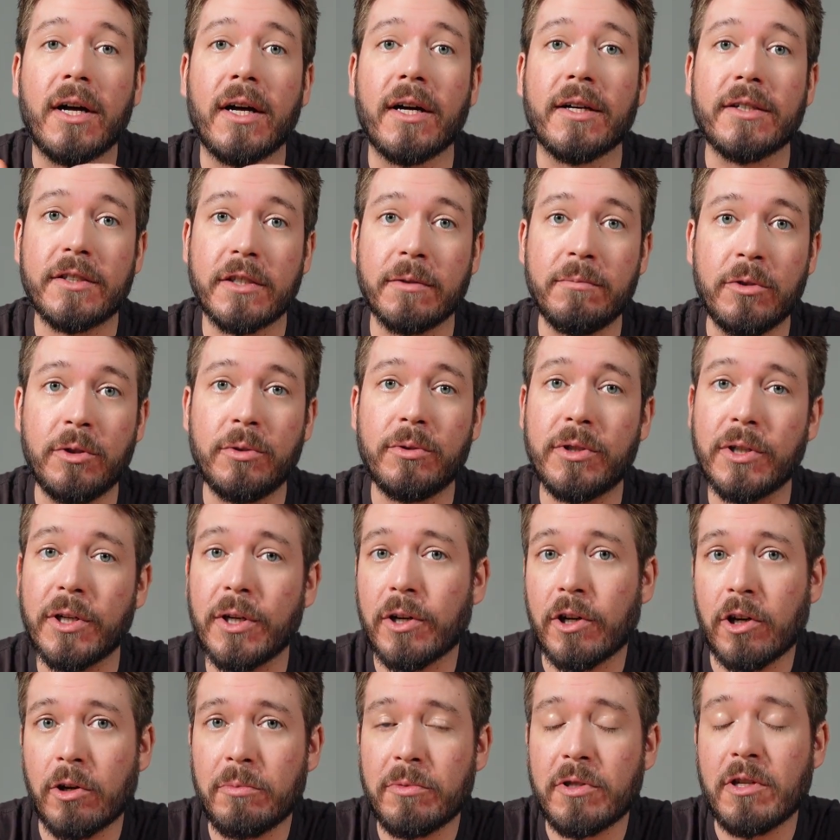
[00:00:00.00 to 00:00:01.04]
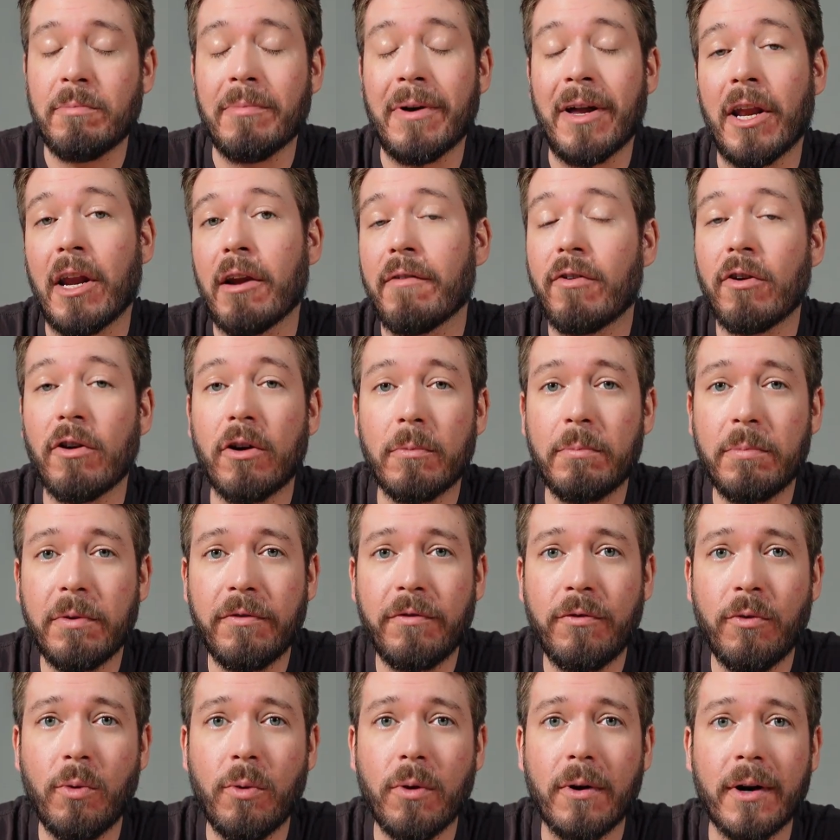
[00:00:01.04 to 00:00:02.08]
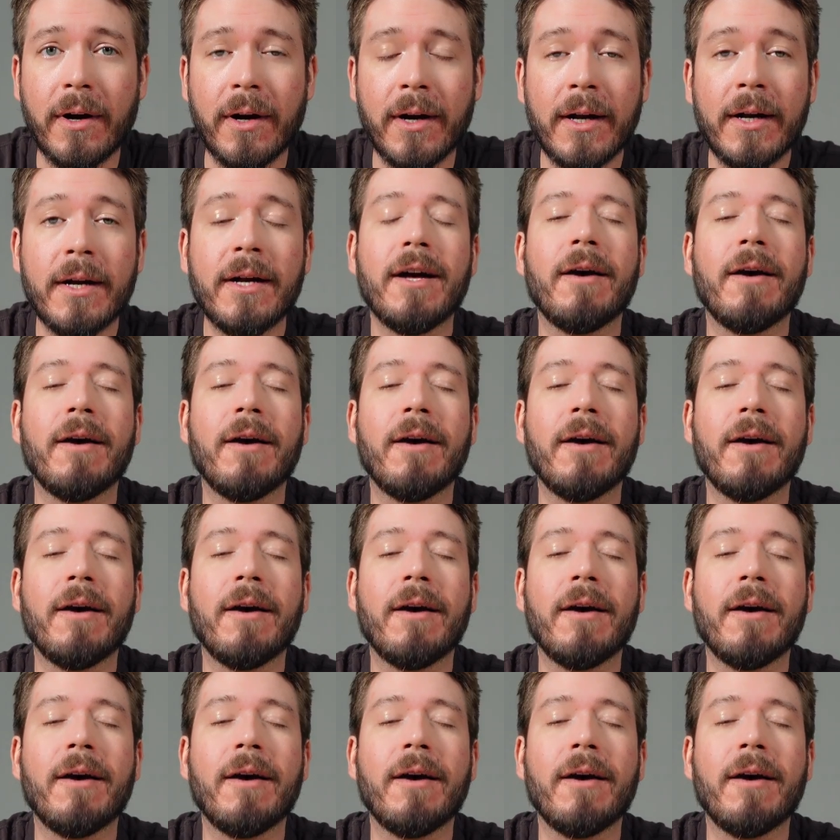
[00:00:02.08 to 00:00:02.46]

some new terms you might not have heard before,